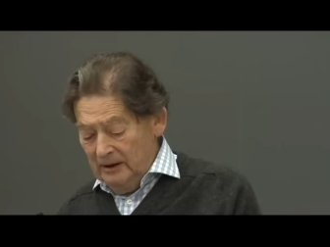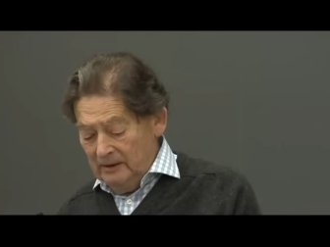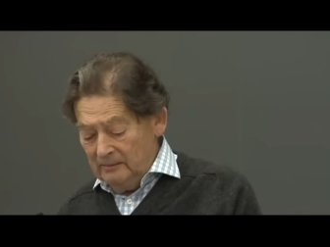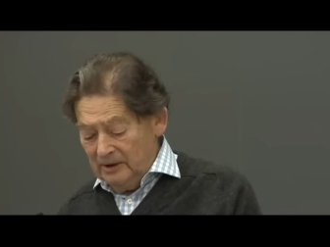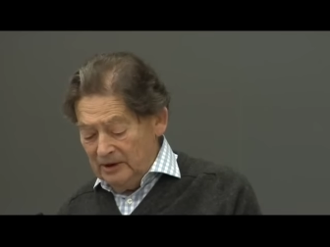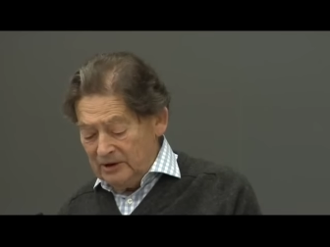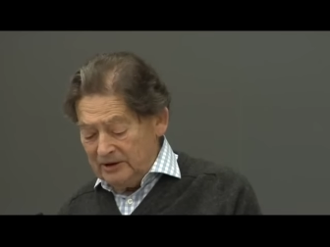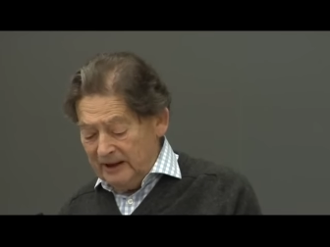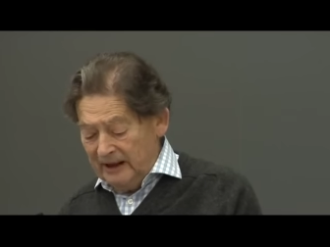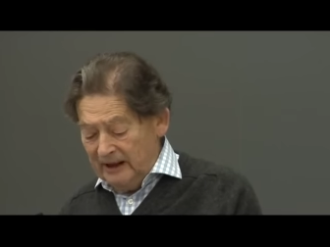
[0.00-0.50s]

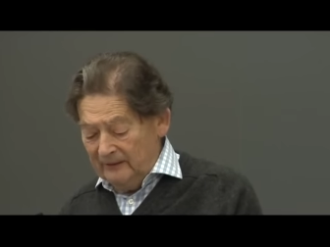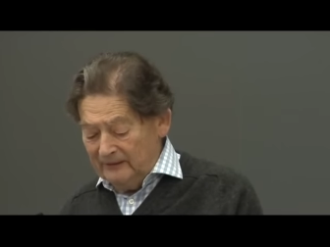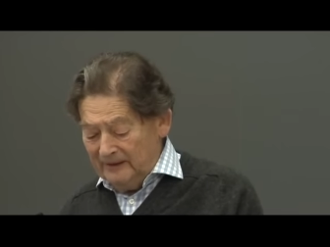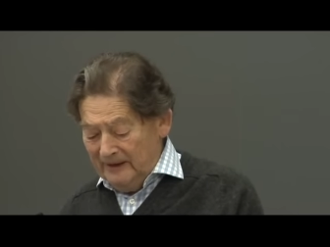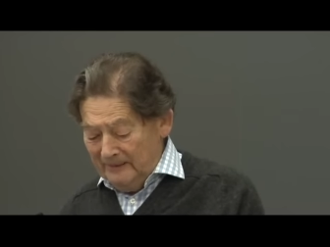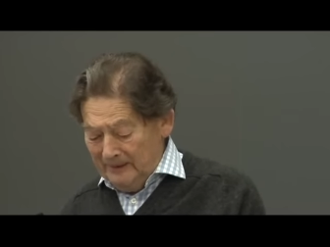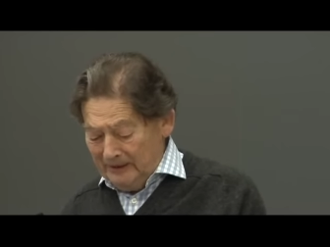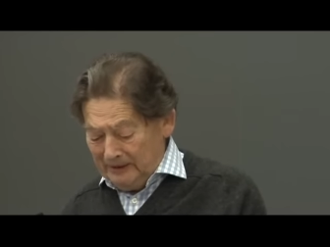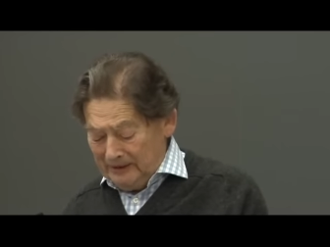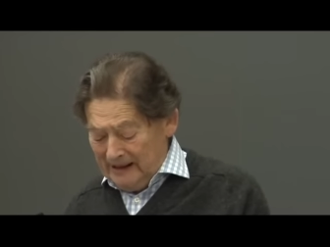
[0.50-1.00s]
which they have
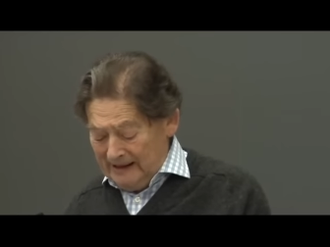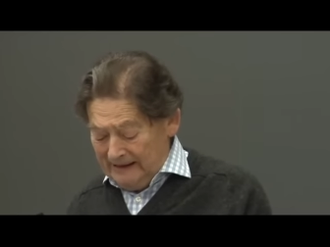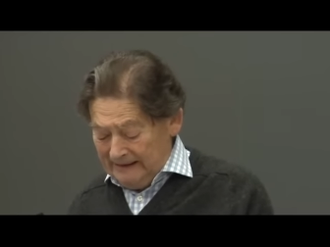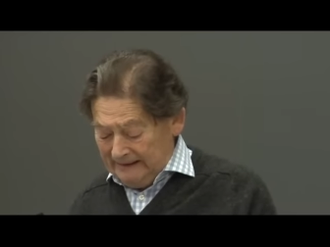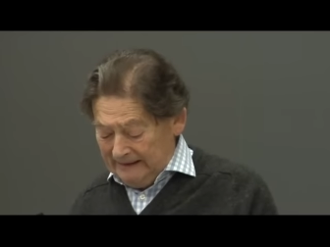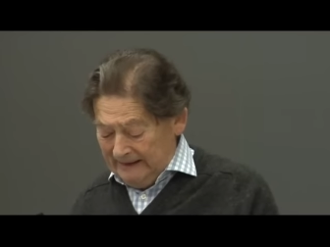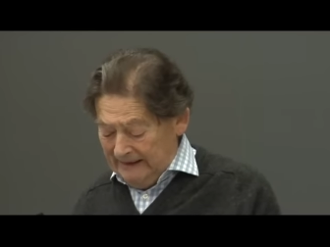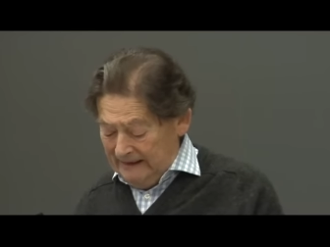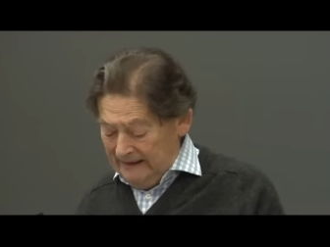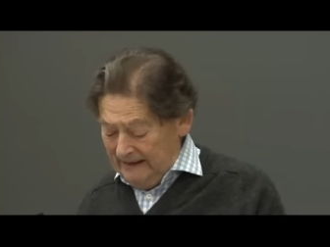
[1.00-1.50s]

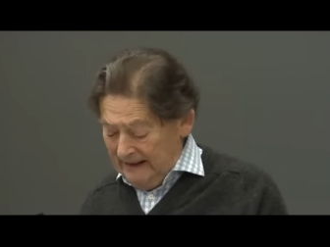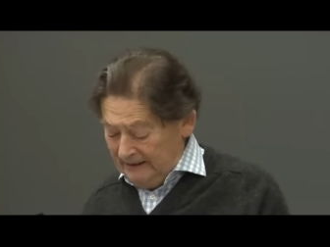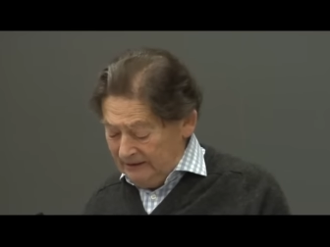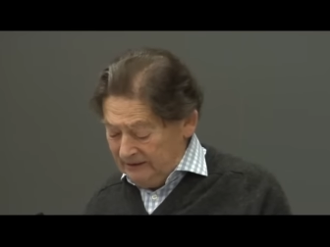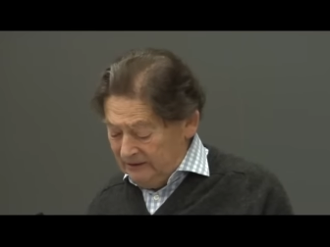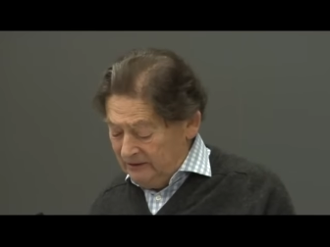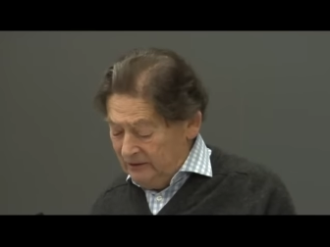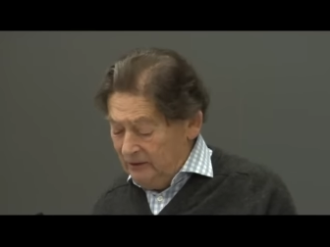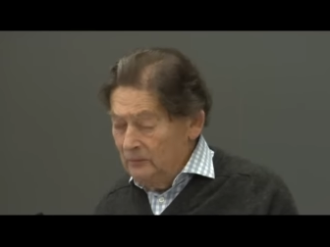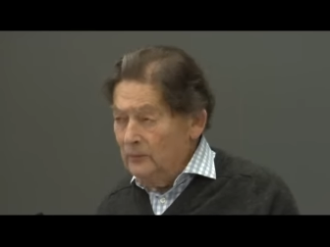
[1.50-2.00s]
democratically
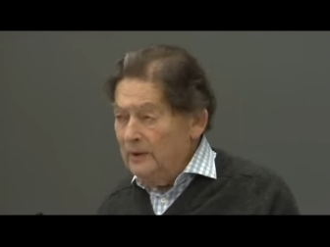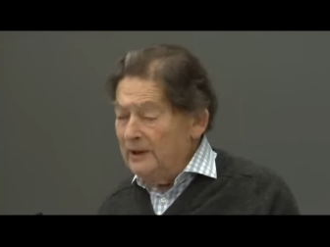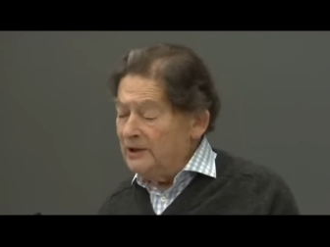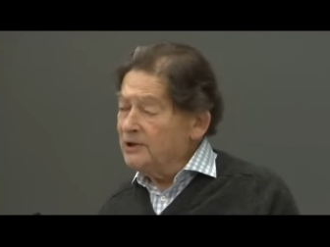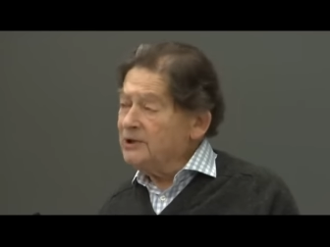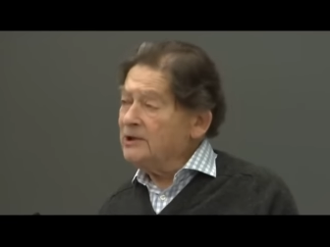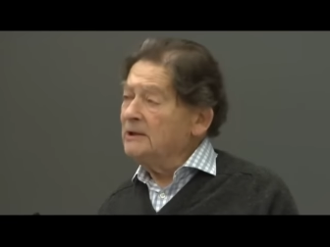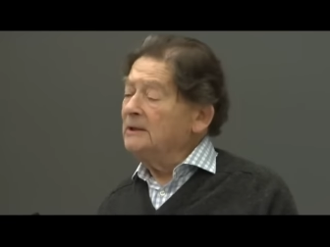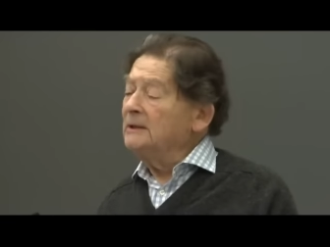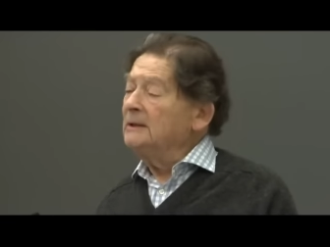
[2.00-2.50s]
elected, and
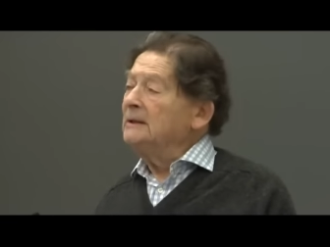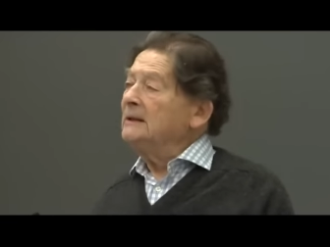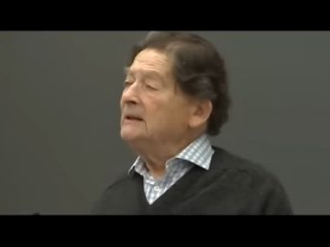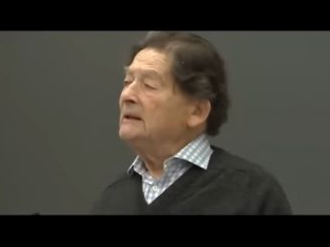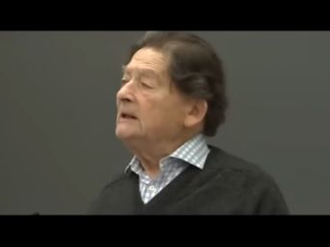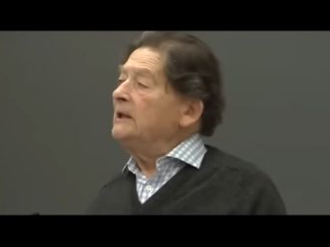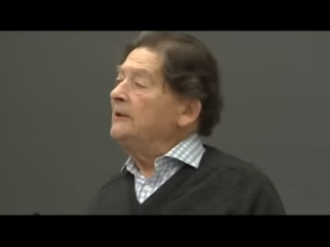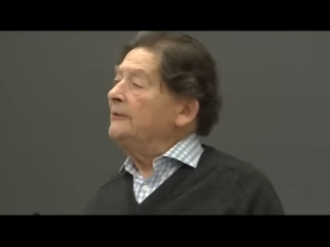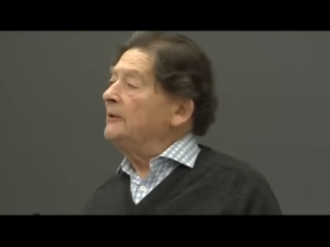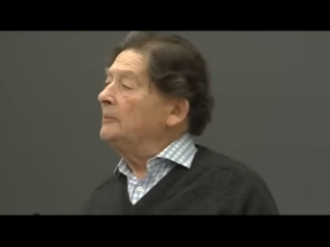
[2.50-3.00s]
which,
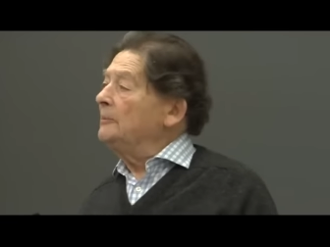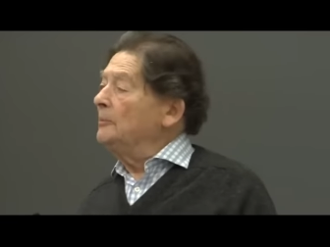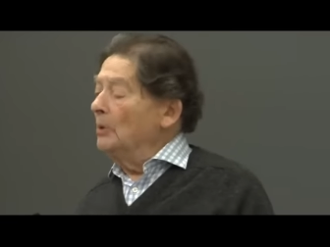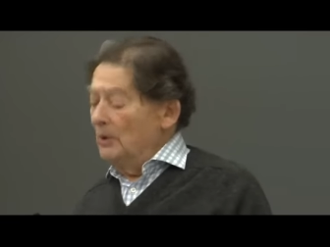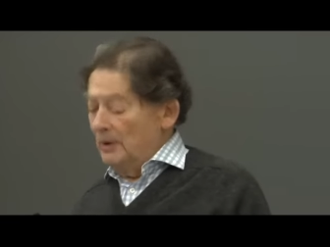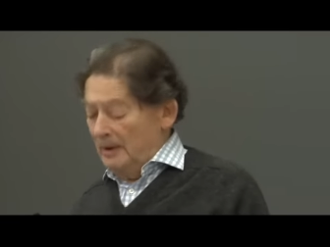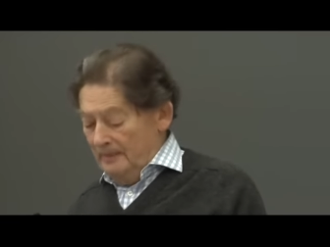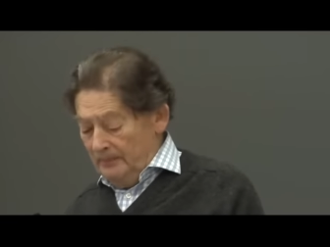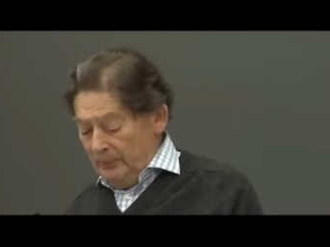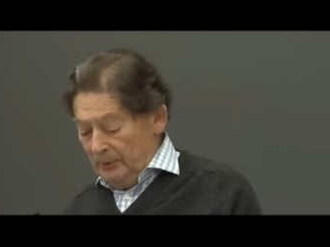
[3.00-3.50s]
even
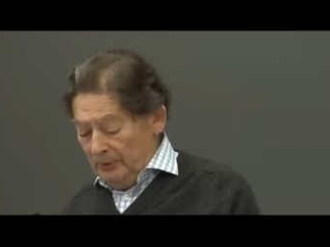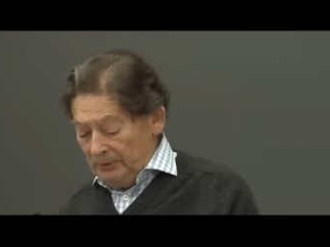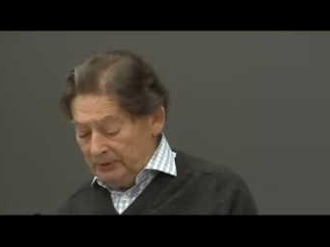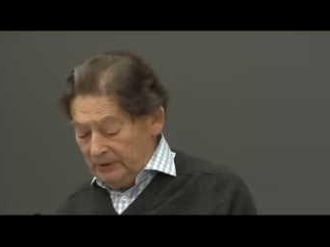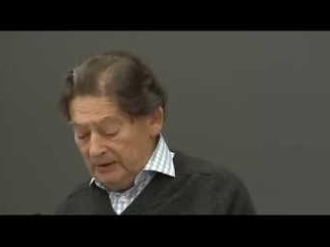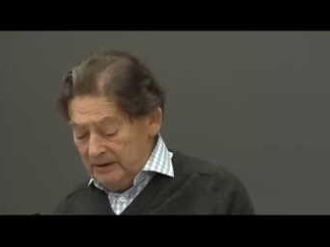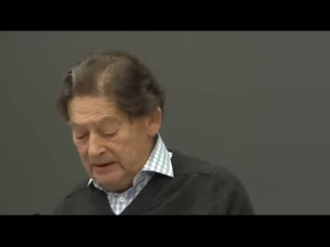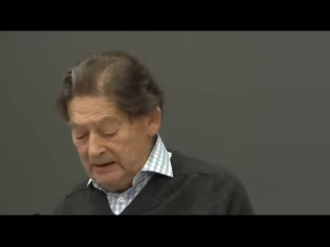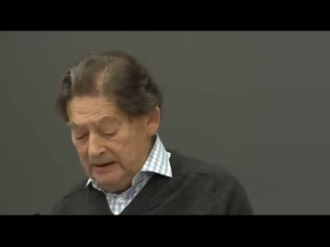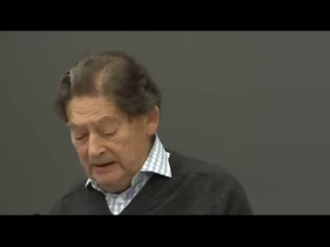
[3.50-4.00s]
more
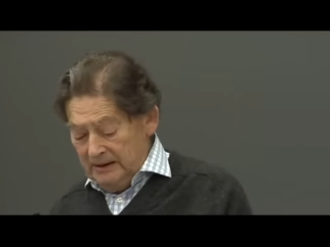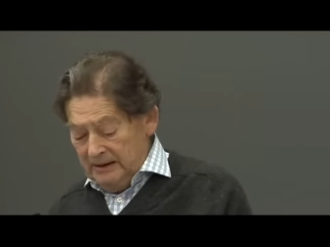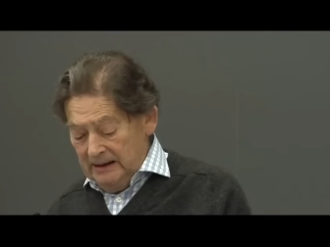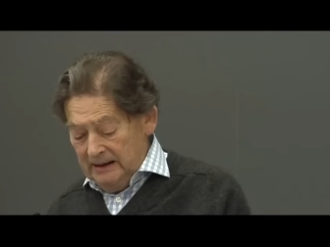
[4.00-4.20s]
important,